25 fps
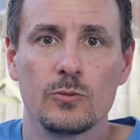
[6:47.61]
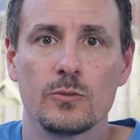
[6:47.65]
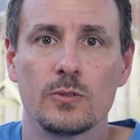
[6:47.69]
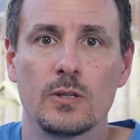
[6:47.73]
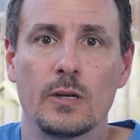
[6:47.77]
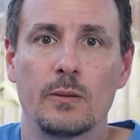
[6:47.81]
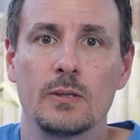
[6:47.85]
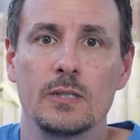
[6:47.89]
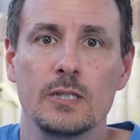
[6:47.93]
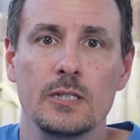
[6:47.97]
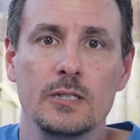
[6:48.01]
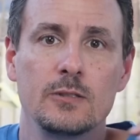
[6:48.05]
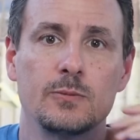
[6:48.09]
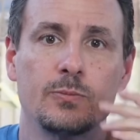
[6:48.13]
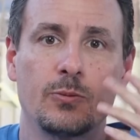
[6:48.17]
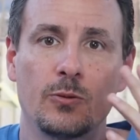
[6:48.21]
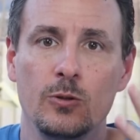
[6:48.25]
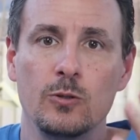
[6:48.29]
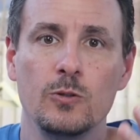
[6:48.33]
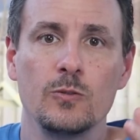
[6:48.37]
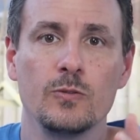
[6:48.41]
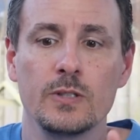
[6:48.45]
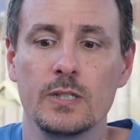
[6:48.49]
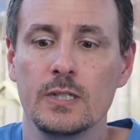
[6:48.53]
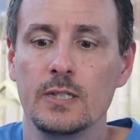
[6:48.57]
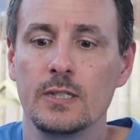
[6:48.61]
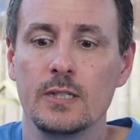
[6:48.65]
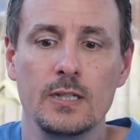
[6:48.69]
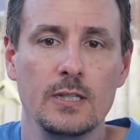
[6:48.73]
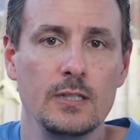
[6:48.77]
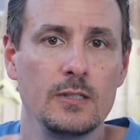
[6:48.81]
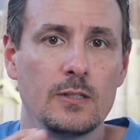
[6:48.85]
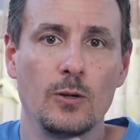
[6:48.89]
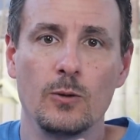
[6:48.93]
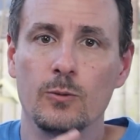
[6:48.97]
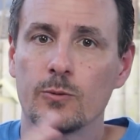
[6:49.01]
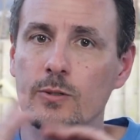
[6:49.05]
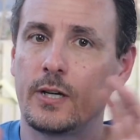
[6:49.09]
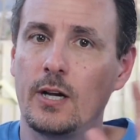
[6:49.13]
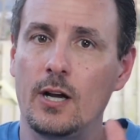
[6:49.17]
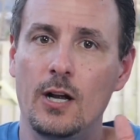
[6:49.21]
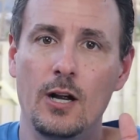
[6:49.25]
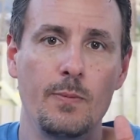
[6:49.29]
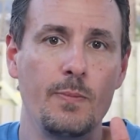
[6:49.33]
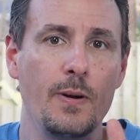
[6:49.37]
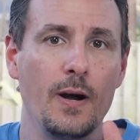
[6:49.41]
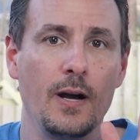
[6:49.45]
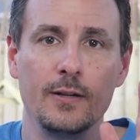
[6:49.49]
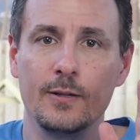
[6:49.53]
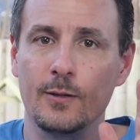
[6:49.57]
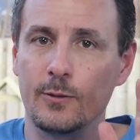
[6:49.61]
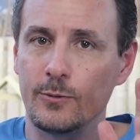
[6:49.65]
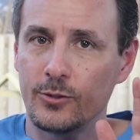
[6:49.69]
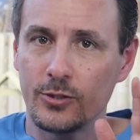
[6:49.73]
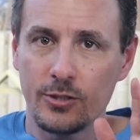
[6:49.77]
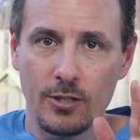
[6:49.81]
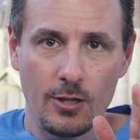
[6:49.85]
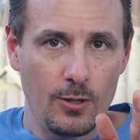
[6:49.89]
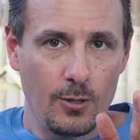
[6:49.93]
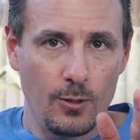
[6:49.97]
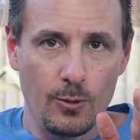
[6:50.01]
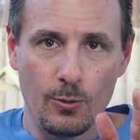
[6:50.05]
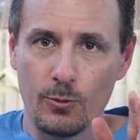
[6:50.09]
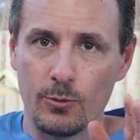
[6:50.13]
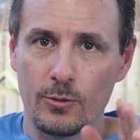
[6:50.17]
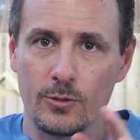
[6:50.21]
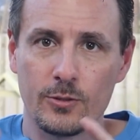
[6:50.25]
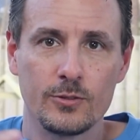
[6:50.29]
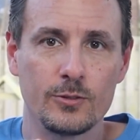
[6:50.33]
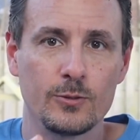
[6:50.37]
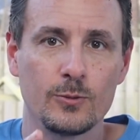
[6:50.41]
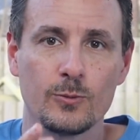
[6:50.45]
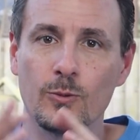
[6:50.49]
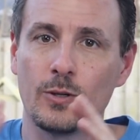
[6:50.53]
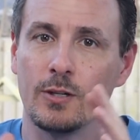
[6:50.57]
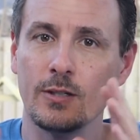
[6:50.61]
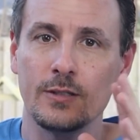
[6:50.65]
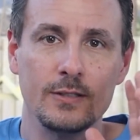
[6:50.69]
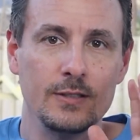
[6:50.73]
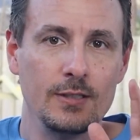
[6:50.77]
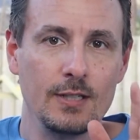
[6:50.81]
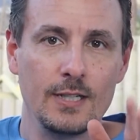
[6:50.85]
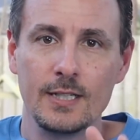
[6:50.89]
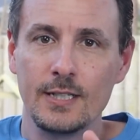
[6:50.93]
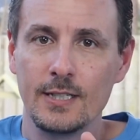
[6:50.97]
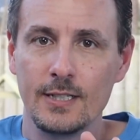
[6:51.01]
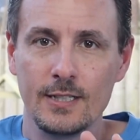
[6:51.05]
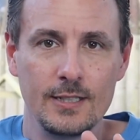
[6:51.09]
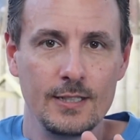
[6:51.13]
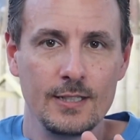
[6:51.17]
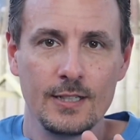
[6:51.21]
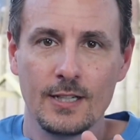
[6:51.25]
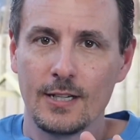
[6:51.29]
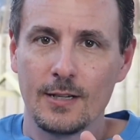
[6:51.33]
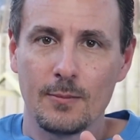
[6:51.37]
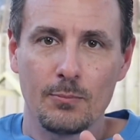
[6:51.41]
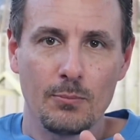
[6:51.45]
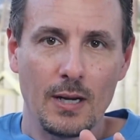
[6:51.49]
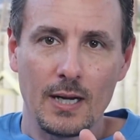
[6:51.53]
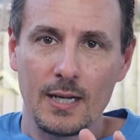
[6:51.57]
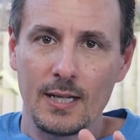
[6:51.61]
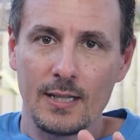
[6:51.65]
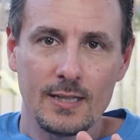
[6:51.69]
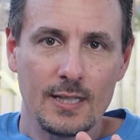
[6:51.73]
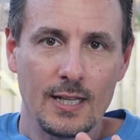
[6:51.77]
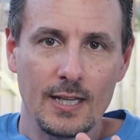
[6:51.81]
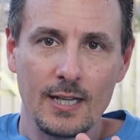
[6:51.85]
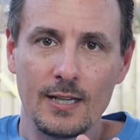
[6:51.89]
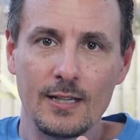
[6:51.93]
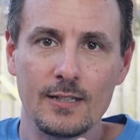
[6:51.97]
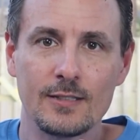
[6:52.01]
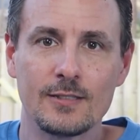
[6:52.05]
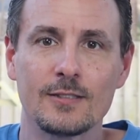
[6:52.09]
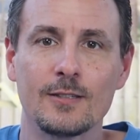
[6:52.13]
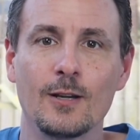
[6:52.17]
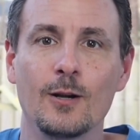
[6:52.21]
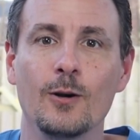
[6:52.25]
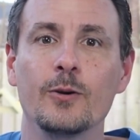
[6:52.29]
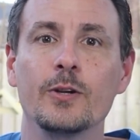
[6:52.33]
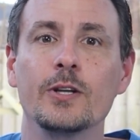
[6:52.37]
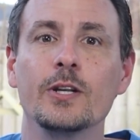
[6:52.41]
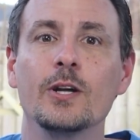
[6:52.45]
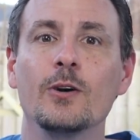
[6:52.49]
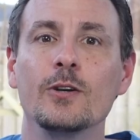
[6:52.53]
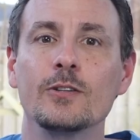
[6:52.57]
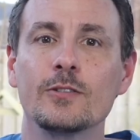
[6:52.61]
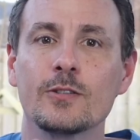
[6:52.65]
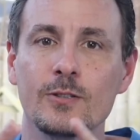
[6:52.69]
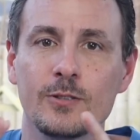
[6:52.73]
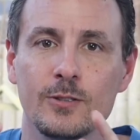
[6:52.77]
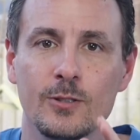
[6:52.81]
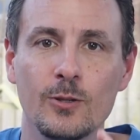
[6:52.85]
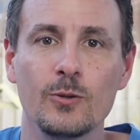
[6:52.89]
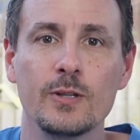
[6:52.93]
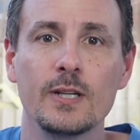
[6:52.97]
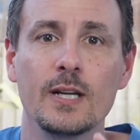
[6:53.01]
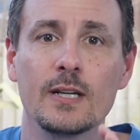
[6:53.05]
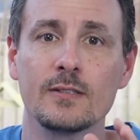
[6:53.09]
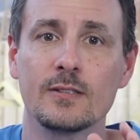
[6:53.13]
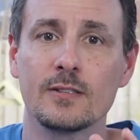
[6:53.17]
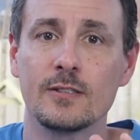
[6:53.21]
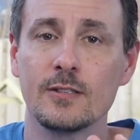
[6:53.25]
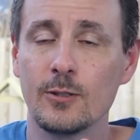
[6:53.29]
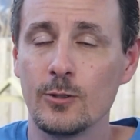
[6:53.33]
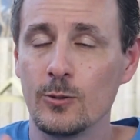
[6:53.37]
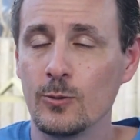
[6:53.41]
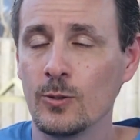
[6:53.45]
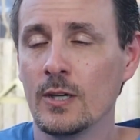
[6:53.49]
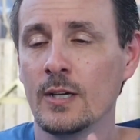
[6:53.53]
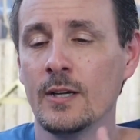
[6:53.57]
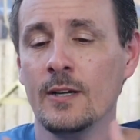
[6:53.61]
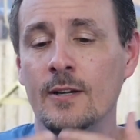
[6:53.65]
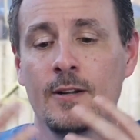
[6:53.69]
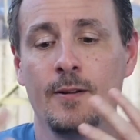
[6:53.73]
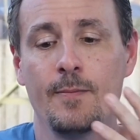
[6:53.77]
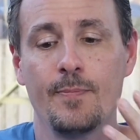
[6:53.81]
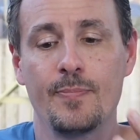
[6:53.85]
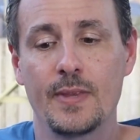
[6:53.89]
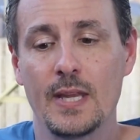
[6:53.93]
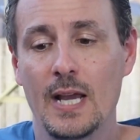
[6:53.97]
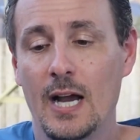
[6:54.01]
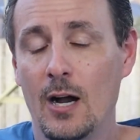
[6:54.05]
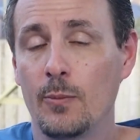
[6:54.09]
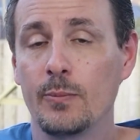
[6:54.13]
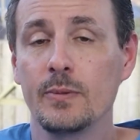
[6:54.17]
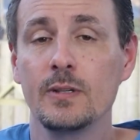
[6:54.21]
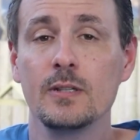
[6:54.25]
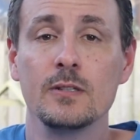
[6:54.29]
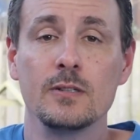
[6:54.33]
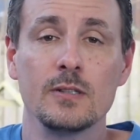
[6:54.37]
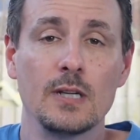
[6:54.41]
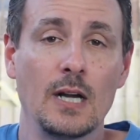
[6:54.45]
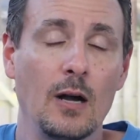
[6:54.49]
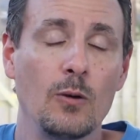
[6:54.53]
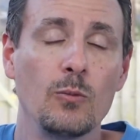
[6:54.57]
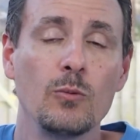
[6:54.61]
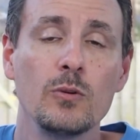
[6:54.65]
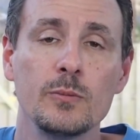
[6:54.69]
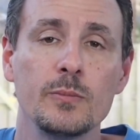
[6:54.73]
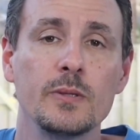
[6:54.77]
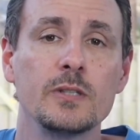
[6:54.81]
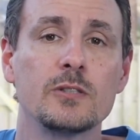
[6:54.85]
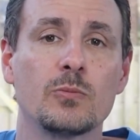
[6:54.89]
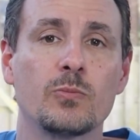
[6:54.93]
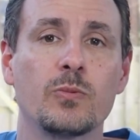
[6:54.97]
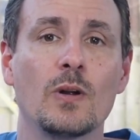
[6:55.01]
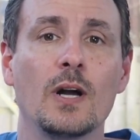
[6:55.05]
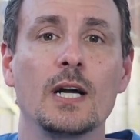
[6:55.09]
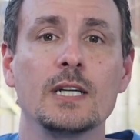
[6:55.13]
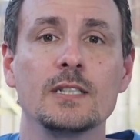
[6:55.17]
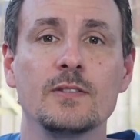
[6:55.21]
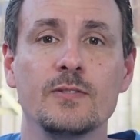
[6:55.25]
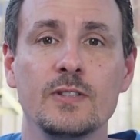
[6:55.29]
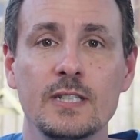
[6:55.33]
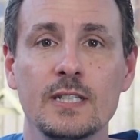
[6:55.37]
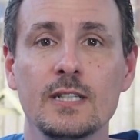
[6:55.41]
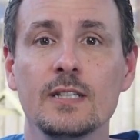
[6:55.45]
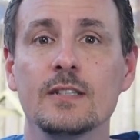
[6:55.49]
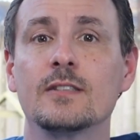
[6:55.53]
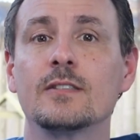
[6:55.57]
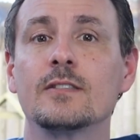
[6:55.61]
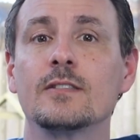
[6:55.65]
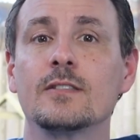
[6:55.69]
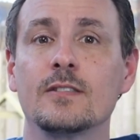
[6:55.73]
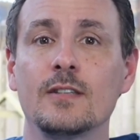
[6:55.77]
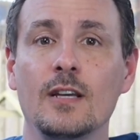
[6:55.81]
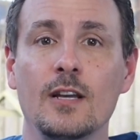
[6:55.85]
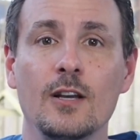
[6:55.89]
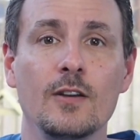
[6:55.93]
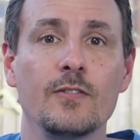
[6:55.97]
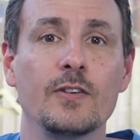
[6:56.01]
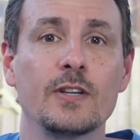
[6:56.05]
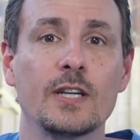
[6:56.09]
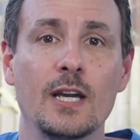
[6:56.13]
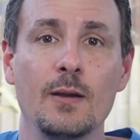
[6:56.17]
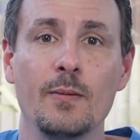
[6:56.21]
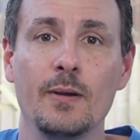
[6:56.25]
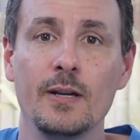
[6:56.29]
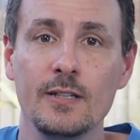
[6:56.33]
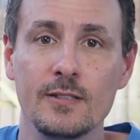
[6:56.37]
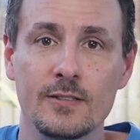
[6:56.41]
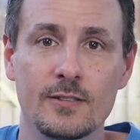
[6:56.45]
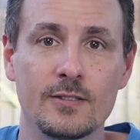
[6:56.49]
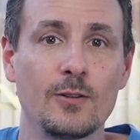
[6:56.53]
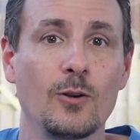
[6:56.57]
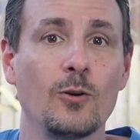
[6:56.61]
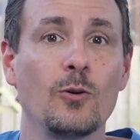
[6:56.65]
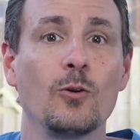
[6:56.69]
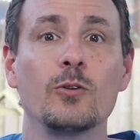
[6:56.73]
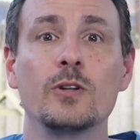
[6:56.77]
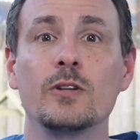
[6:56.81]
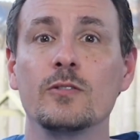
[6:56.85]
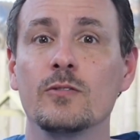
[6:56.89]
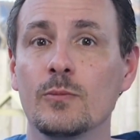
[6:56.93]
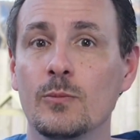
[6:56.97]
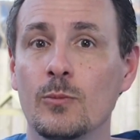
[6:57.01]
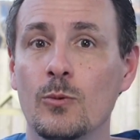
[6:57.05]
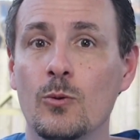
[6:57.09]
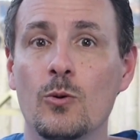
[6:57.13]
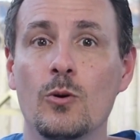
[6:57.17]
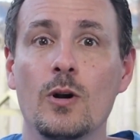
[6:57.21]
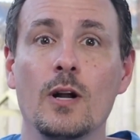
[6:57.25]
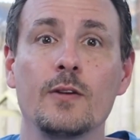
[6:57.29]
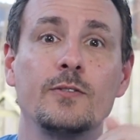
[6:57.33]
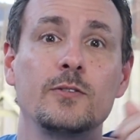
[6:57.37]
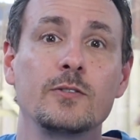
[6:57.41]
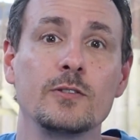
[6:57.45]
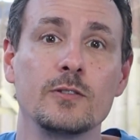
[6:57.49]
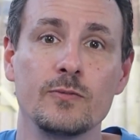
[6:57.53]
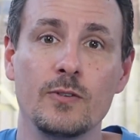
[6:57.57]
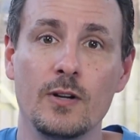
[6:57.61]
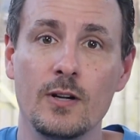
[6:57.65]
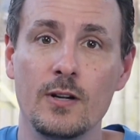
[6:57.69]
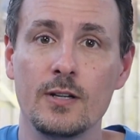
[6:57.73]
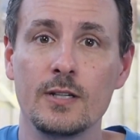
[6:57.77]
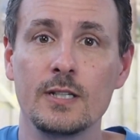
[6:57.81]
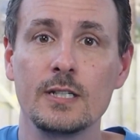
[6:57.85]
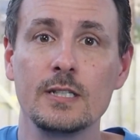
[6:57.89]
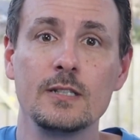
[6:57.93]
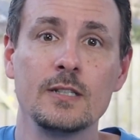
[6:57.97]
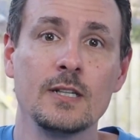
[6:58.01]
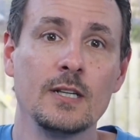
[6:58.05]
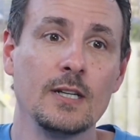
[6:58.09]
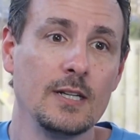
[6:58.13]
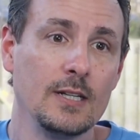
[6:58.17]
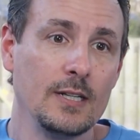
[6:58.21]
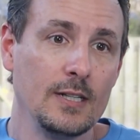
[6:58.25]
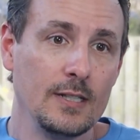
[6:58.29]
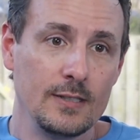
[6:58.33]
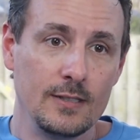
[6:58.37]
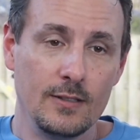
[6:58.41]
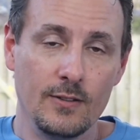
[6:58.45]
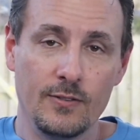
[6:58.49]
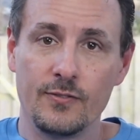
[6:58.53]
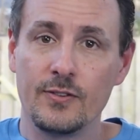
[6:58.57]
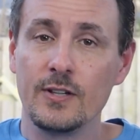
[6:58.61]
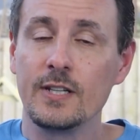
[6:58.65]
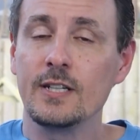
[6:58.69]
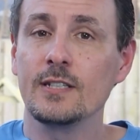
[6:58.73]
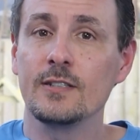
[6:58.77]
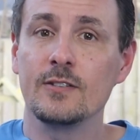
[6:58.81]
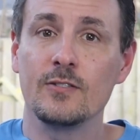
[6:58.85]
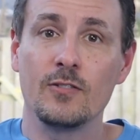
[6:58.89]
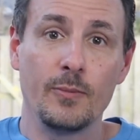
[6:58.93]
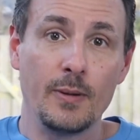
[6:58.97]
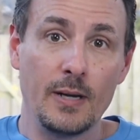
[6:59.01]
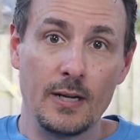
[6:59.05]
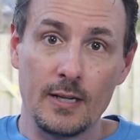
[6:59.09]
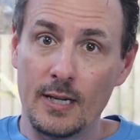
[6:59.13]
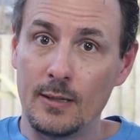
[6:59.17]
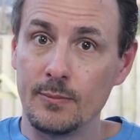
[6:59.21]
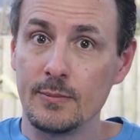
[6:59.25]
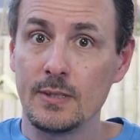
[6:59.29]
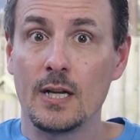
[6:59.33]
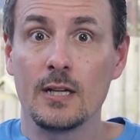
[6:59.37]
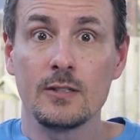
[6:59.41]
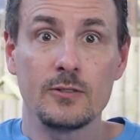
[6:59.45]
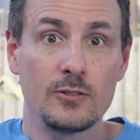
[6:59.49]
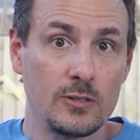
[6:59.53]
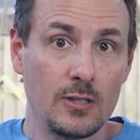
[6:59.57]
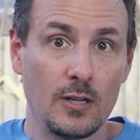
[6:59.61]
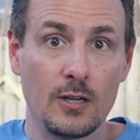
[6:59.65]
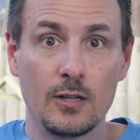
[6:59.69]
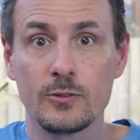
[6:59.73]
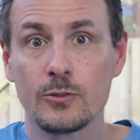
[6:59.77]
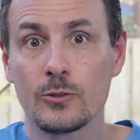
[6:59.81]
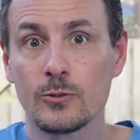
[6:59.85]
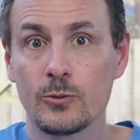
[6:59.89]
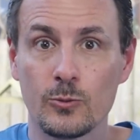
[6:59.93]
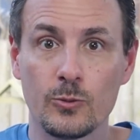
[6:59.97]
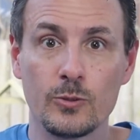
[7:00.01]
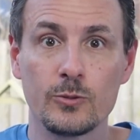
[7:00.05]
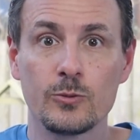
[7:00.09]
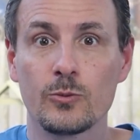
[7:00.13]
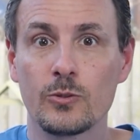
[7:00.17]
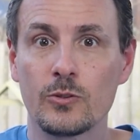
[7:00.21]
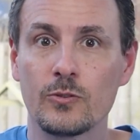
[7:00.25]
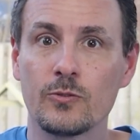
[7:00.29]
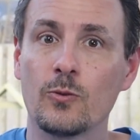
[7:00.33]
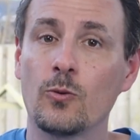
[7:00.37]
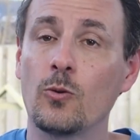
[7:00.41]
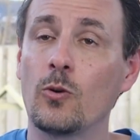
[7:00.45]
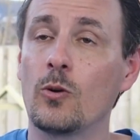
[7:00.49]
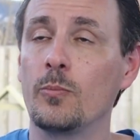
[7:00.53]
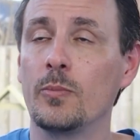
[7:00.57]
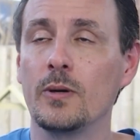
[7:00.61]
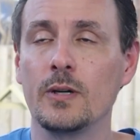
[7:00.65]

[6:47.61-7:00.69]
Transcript: I mean, he's proven he, he don't care about no shareholders or what anybody thinks. So, you know, he's going to do what he has to do. I'll be, I would be surprised if he did sell, if it came out he sold even more after he's very definitive about, I'm not selling until twenty twenty-four.